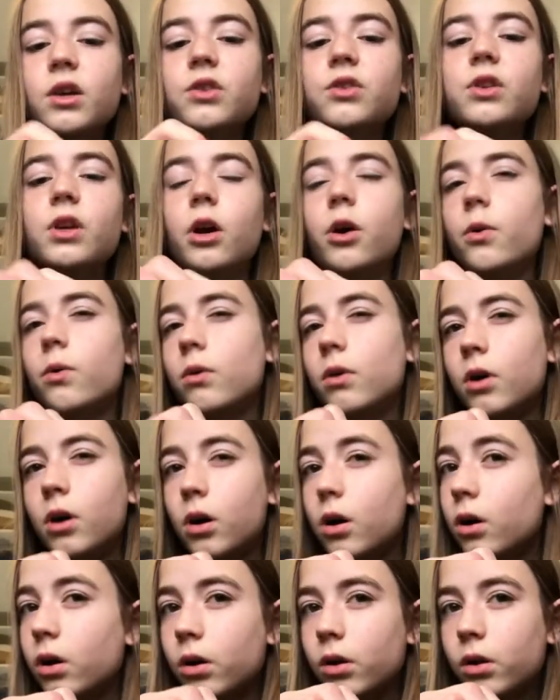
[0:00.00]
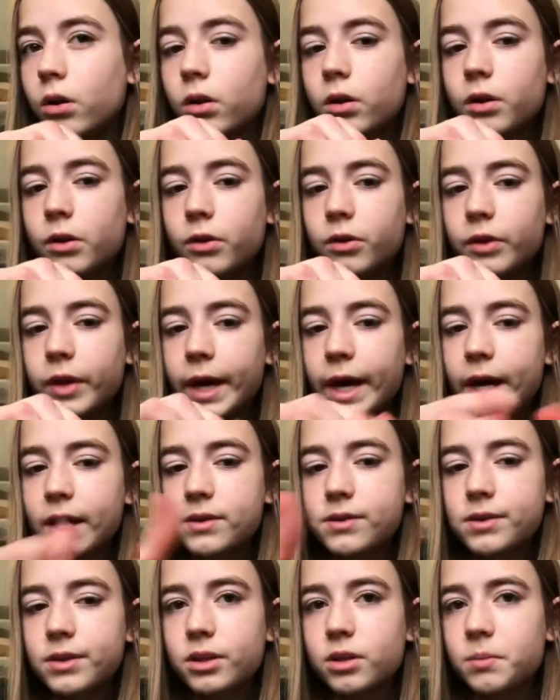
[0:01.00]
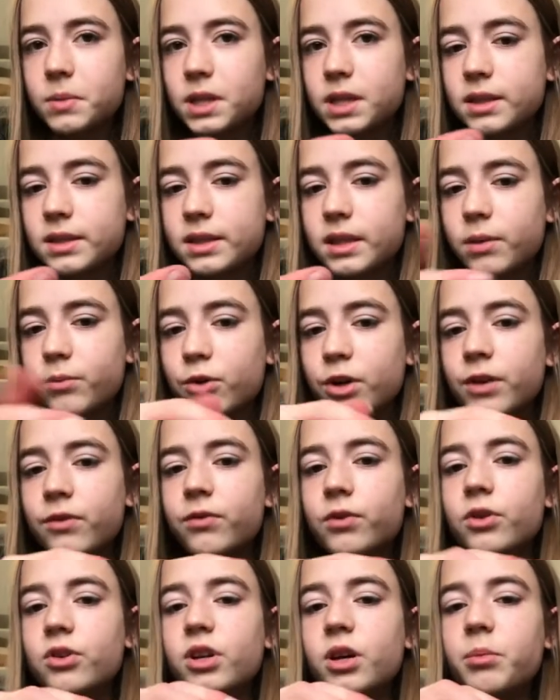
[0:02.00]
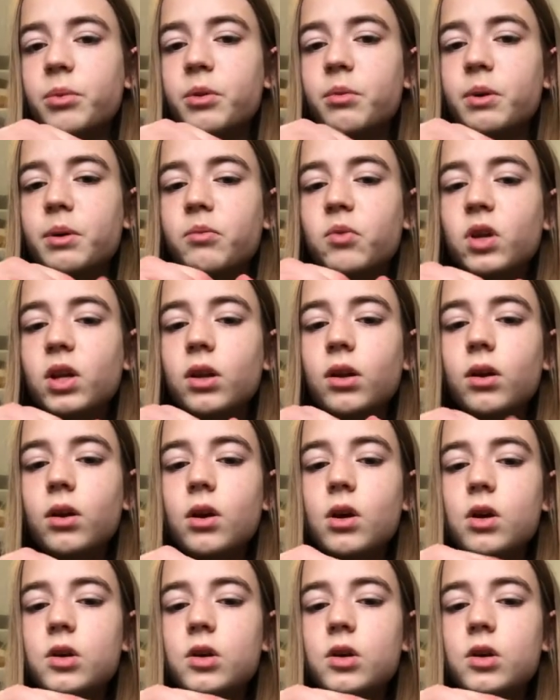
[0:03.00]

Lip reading: So now all the hats are gonna be the same way for the top of the pumpkin.